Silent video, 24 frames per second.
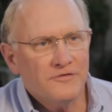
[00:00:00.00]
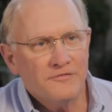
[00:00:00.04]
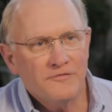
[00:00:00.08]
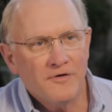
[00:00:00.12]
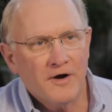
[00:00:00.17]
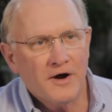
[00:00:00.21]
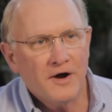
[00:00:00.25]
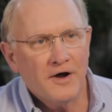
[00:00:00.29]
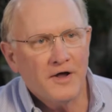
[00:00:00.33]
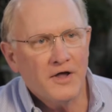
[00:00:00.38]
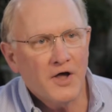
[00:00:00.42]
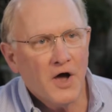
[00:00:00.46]

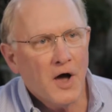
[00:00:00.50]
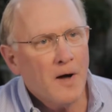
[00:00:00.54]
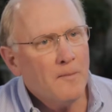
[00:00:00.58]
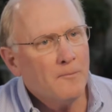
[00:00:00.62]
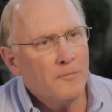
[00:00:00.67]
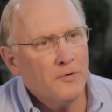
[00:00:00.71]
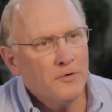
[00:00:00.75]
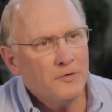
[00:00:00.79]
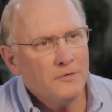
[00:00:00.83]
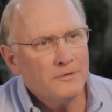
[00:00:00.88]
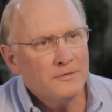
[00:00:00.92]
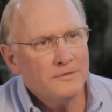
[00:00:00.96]
very
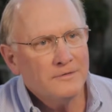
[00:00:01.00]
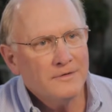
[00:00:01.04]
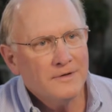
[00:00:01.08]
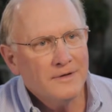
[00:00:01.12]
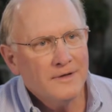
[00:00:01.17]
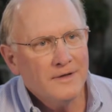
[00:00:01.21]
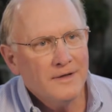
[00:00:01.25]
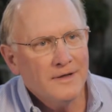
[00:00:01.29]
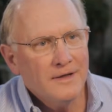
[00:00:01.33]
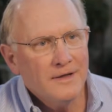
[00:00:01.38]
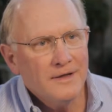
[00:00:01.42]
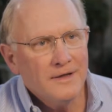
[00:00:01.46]
humble,
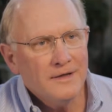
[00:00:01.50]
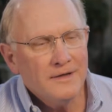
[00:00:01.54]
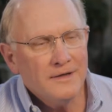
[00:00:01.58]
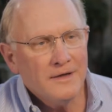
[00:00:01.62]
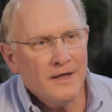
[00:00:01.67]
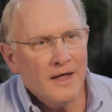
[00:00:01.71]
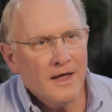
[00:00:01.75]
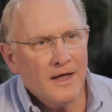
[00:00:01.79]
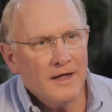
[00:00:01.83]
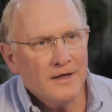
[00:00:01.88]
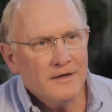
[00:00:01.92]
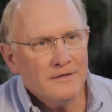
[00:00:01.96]

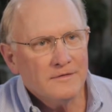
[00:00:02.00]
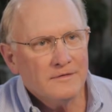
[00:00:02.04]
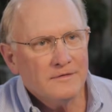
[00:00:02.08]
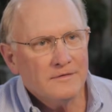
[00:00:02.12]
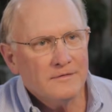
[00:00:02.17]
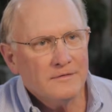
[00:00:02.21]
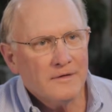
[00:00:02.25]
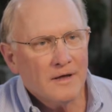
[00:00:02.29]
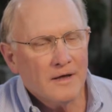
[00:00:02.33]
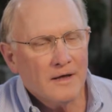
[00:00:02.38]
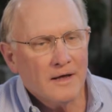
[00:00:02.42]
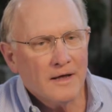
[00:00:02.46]
yet
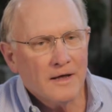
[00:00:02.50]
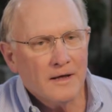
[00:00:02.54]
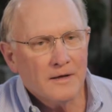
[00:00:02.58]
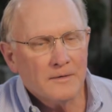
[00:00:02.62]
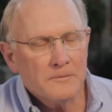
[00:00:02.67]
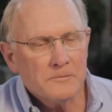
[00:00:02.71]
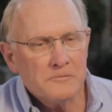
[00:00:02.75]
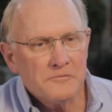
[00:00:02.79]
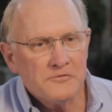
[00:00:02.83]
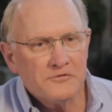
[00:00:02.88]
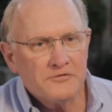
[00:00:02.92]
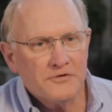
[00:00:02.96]

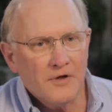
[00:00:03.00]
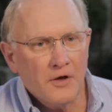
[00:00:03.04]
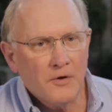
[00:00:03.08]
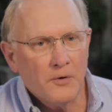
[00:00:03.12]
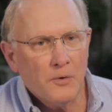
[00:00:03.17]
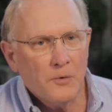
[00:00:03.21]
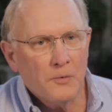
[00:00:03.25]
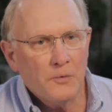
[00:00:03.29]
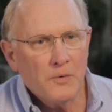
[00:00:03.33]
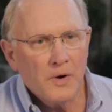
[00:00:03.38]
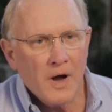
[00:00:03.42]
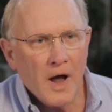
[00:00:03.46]

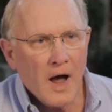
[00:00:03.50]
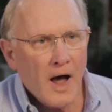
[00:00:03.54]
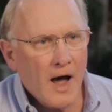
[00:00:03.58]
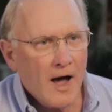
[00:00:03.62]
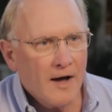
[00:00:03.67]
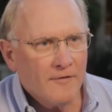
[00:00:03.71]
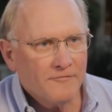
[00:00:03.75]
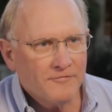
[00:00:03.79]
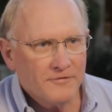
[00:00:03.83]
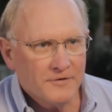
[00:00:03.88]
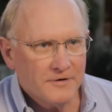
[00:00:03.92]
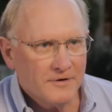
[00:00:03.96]
so
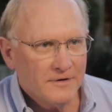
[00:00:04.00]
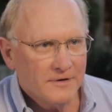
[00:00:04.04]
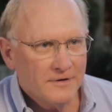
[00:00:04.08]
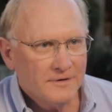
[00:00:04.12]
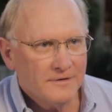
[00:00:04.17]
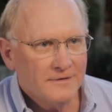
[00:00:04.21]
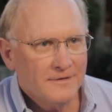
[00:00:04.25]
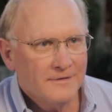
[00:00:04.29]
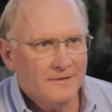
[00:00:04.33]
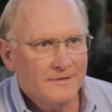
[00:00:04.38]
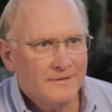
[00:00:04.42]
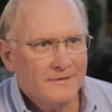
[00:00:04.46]
confident
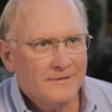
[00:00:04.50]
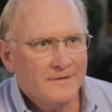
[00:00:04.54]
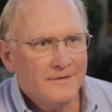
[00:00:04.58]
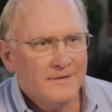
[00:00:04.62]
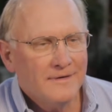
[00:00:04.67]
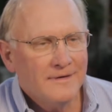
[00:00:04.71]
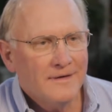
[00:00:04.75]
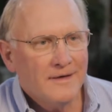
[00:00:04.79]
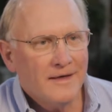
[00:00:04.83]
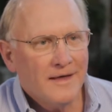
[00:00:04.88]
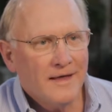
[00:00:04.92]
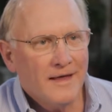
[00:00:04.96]

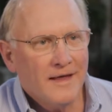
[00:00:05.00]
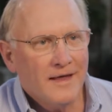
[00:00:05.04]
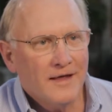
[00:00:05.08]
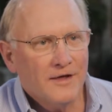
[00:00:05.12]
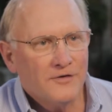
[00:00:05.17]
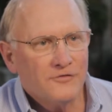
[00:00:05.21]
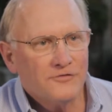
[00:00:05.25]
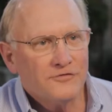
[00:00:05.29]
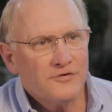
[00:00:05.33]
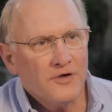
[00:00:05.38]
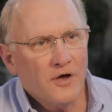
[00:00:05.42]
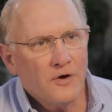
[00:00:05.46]

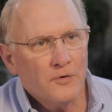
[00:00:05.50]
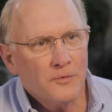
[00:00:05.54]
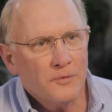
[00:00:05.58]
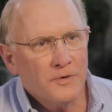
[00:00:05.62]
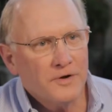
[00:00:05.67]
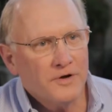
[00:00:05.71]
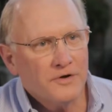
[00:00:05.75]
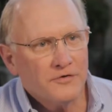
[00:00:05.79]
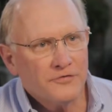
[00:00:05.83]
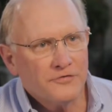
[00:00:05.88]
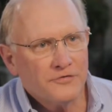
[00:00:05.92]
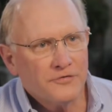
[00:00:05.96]
and so
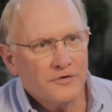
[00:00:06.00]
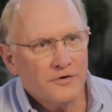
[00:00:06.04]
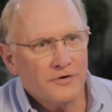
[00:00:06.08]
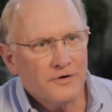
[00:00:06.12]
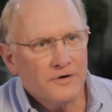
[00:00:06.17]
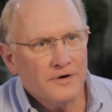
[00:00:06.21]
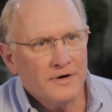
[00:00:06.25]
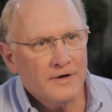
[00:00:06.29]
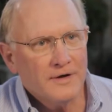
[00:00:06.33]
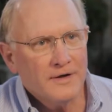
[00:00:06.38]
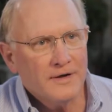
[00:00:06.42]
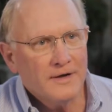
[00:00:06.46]

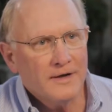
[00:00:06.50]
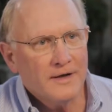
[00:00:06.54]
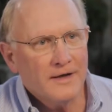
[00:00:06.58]
reassuring